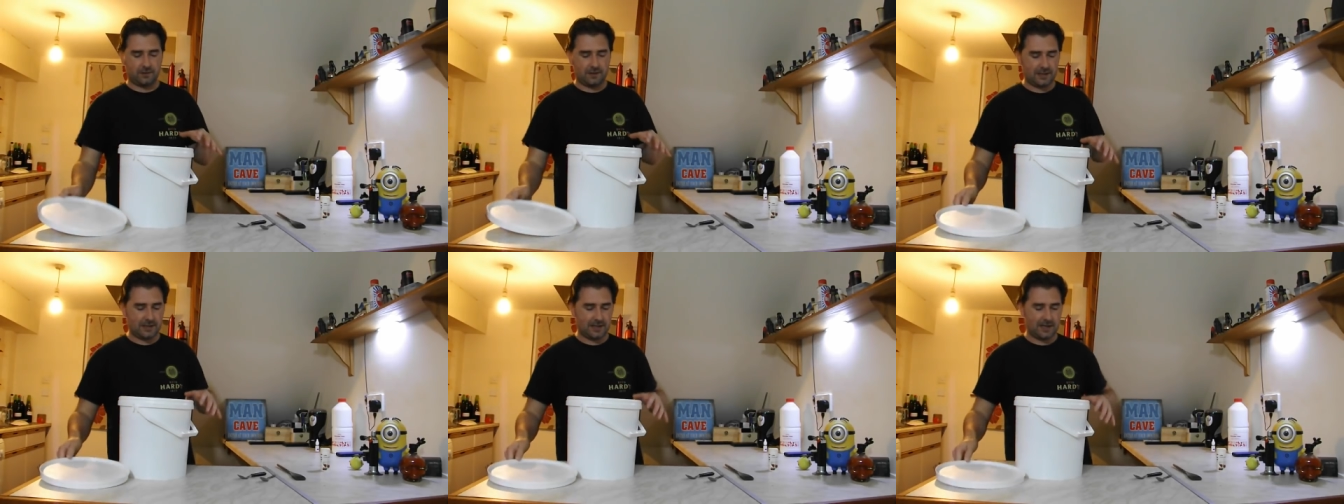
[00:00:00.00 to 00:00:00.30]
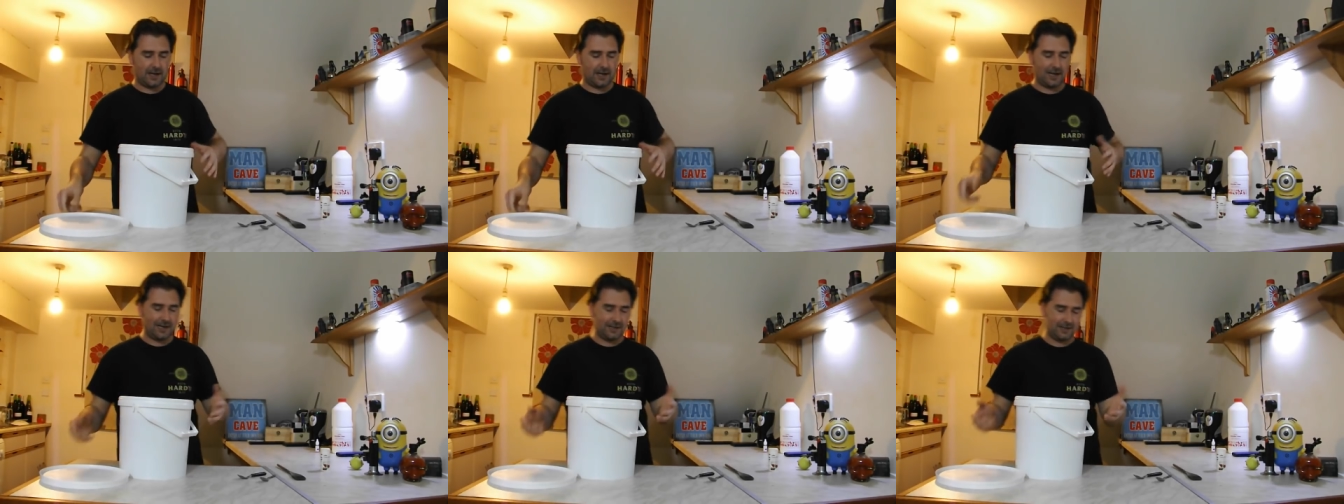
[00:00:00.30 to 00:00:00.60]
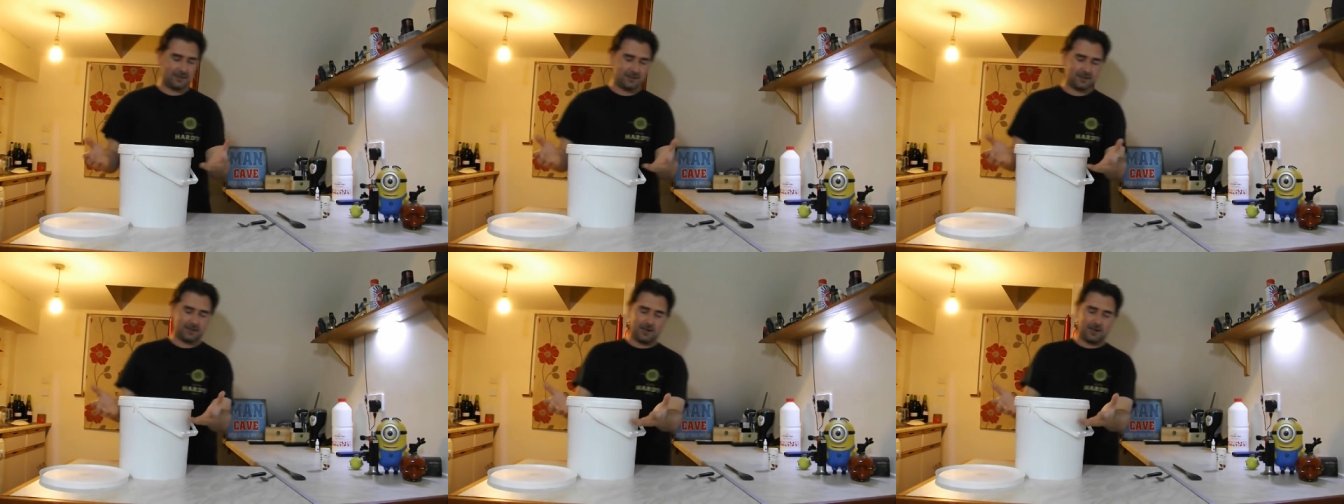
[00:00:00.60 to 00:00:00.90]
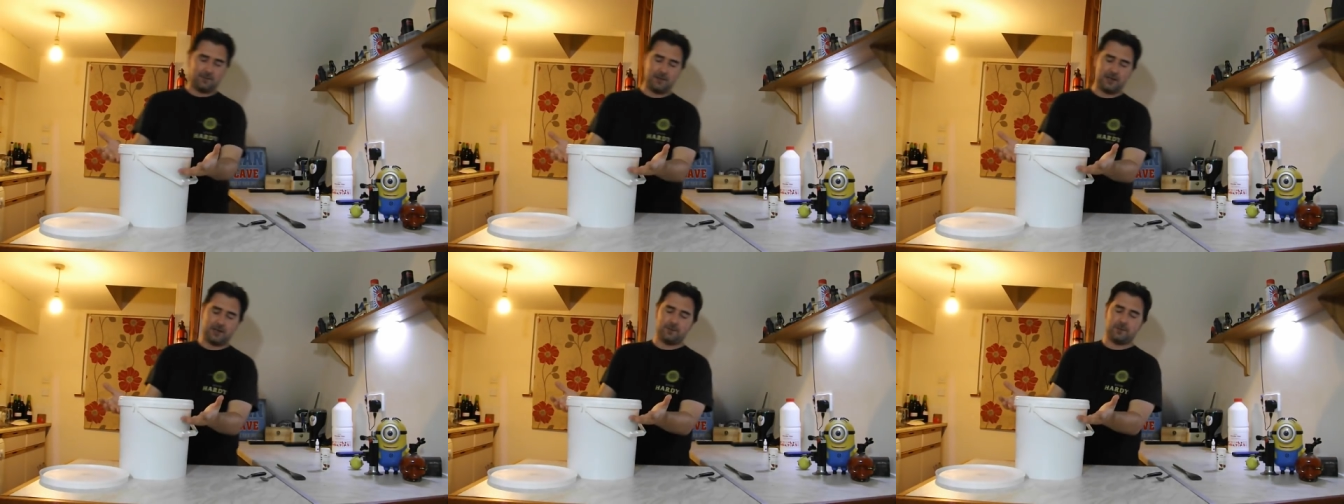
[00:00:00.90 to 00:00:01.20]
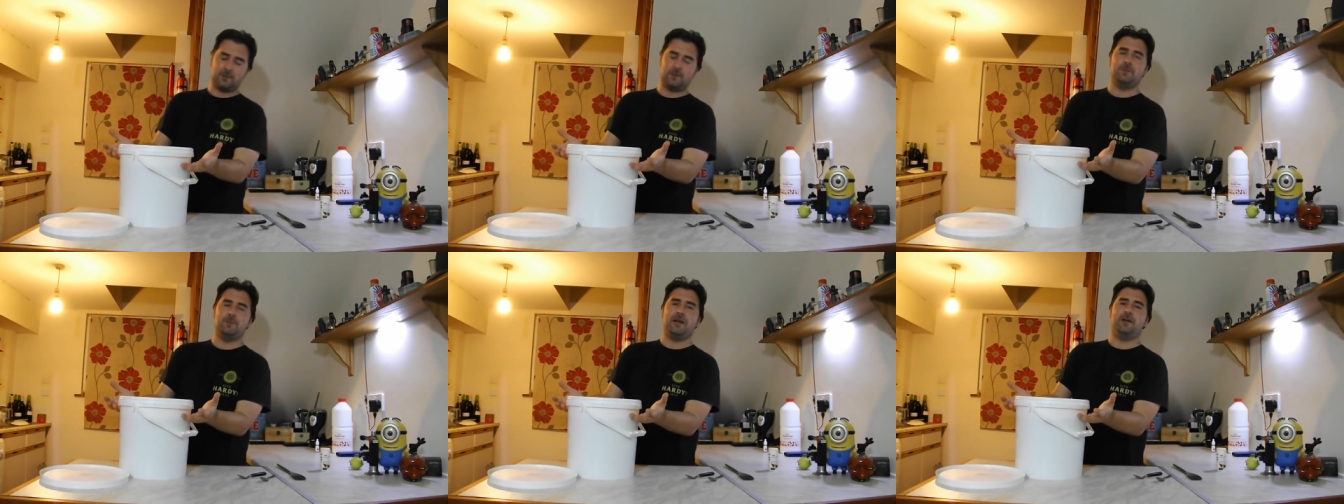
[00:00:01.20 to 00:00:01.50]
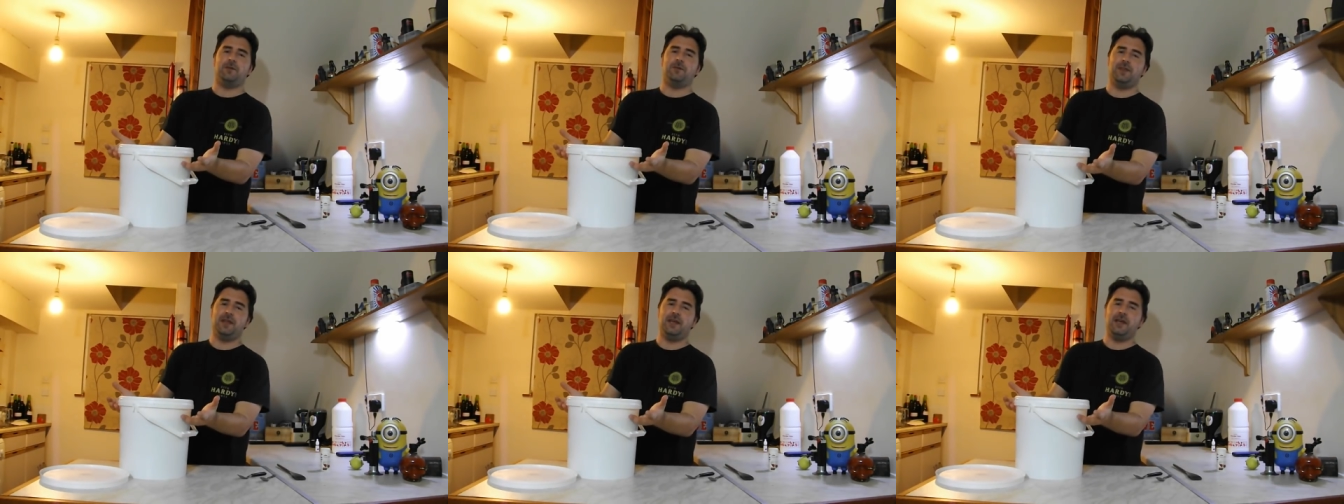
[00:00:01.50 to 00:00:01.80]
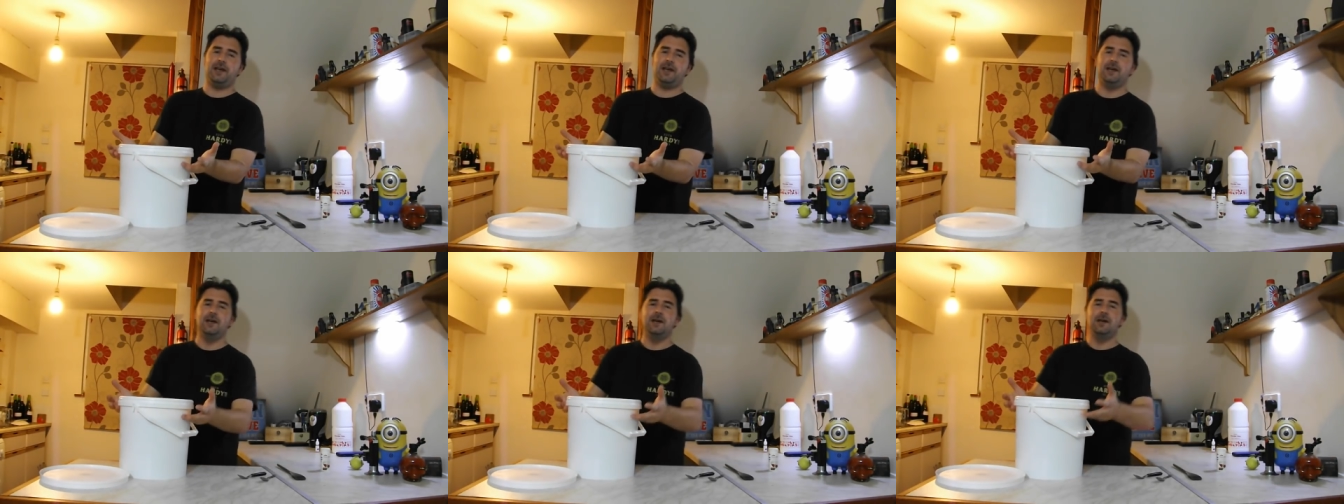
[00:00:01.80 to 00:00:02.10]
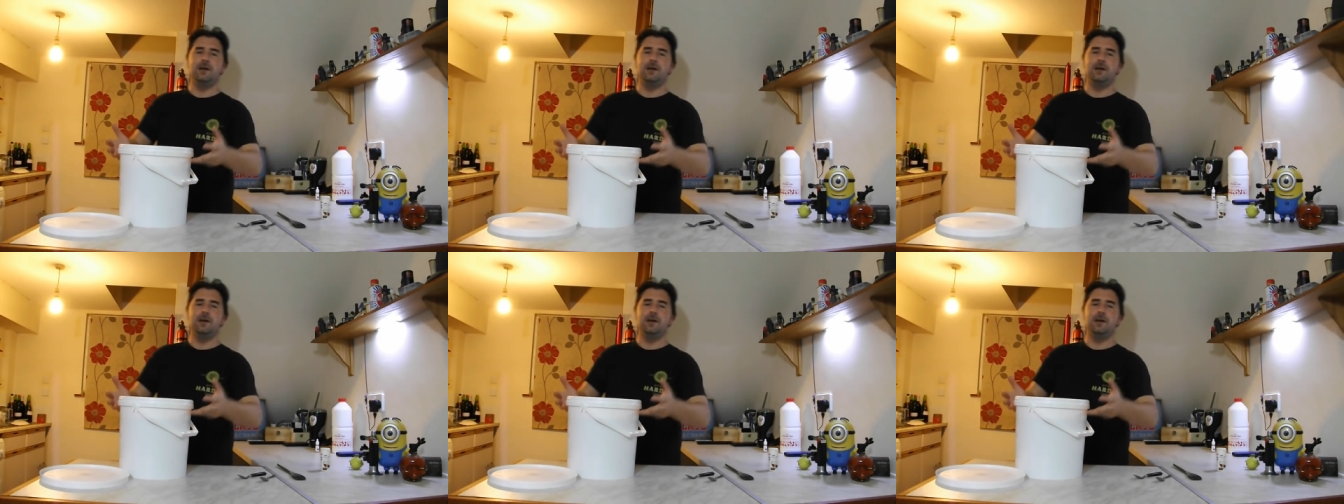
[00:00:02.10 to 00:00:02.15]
in there, and it's coming up to about there.